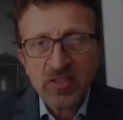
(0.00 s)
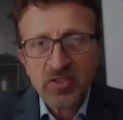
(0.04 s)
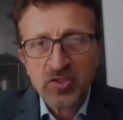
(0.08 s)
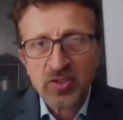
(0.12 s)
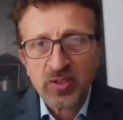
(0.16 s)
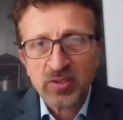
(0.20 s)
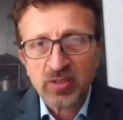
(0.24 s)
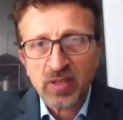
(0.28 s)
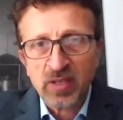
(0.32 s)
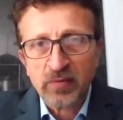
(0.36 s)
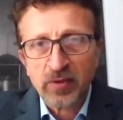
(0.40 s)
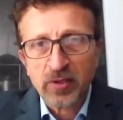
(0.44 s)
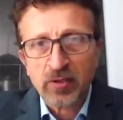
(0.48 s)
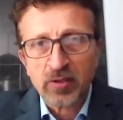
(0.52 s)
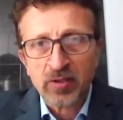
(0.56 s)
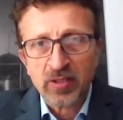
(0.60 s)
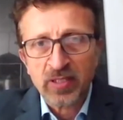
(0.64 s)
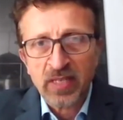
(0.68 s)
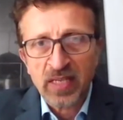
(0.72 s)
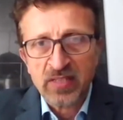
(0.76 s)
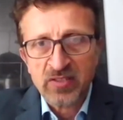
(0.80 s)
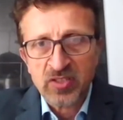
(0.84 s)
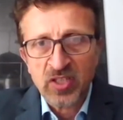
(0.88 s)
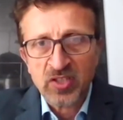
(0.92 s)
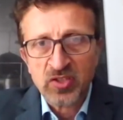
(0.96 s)
mission-driven
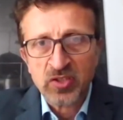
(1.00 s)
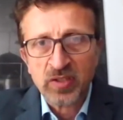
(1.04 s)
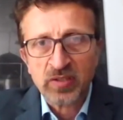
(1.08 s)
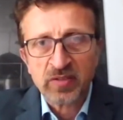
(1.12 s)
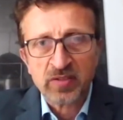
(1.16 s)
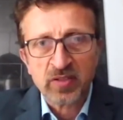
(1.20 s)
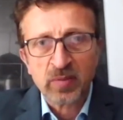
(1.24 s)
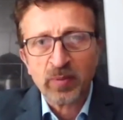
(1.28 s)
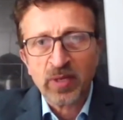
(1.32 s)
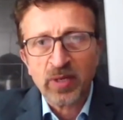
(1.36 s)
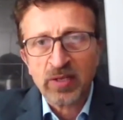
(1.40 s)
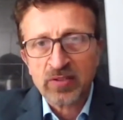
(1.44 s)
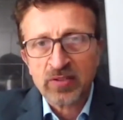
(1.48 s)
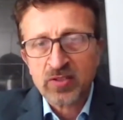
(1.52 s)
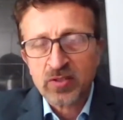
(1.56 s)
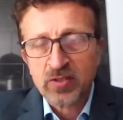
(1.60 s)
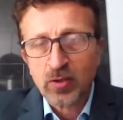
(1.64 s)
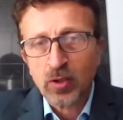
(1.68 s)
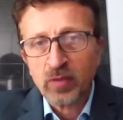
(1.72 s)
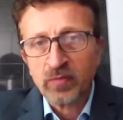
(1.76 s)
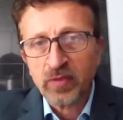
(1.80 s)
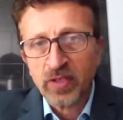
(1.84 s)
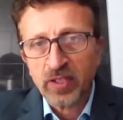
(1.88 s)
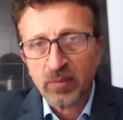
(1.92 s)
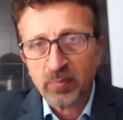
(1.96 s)
organization is about
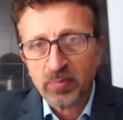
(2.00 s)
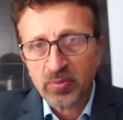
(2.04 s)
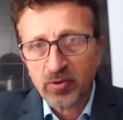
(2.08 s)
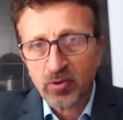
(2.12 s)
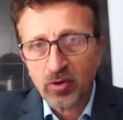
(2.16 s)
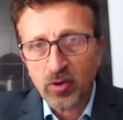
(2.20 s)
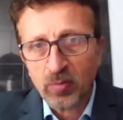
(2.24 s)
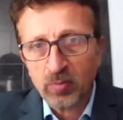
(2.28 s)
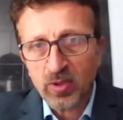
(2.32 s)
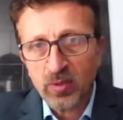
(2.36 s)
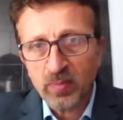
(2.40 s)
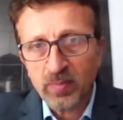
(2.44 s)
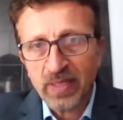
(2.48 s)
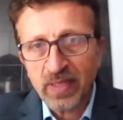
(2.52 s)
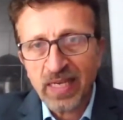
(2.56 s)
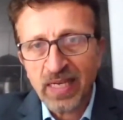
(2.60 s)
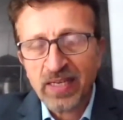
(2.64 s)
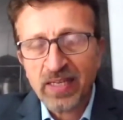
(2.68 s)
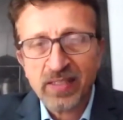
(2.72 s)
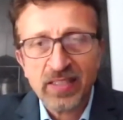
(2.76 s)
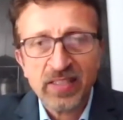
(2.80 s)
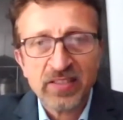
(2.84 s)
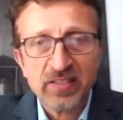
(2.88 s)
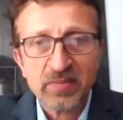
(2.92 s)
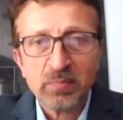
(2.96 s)
solving a problem,
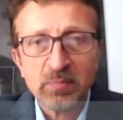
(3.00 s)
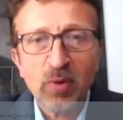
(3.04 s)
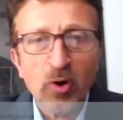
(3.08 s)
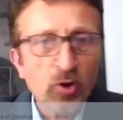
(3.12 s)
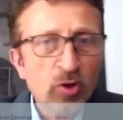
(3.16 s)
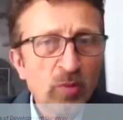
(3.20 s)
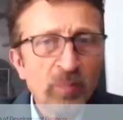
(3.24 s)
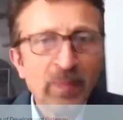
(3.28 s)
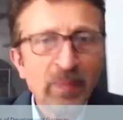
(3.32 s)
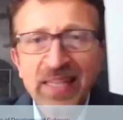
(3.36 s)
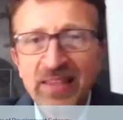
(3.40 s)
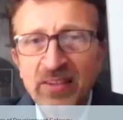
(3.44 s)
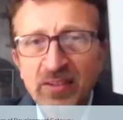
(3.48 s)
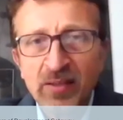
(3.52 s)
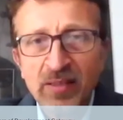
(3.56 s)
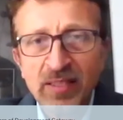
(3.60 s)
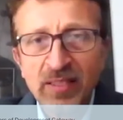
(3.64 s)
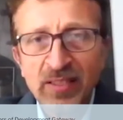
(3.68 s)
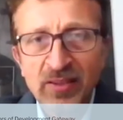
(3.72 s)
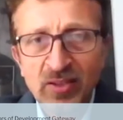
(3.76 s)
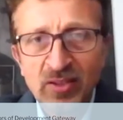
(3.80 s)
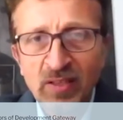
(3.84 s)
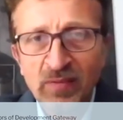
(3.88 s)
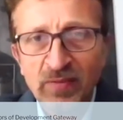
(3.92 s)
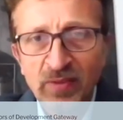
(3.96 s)
and it is
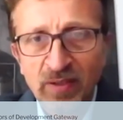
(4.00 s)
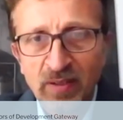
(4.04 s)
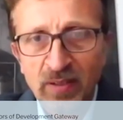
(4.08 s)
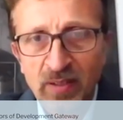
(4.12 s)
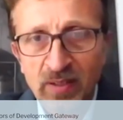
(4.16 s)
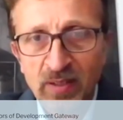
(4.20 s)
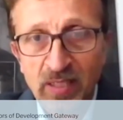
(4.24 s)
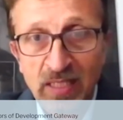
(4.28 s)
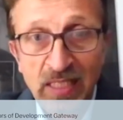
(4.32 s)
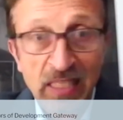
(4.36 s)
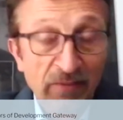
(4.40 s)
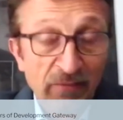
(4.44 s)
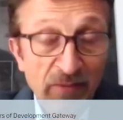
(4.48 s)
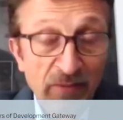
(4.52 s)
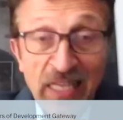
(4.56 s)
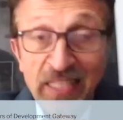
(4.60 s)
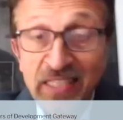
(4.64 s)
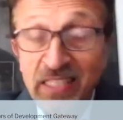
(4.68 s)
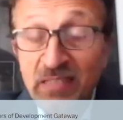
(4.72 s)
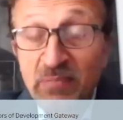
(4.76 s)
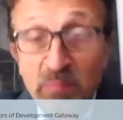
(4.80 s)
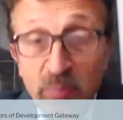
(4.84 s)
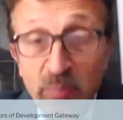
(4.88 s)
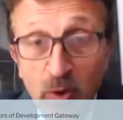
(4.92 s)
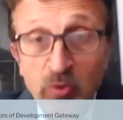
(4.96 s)
monumentally difficult, if
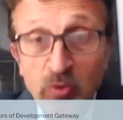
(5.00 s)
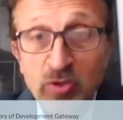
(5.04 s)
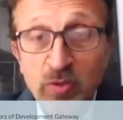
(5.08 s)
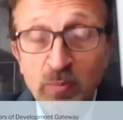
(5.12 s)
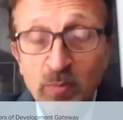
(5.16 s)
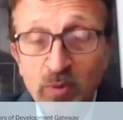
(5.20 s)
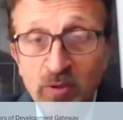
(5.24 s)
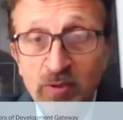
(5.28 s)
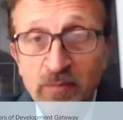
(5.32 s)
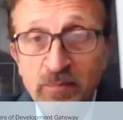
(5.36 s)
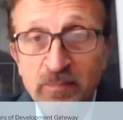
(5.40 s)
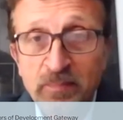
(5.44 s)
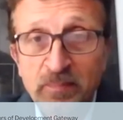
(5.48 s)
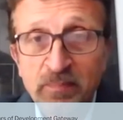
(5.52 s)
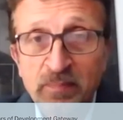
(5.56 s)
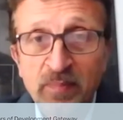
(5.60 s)
not impossible,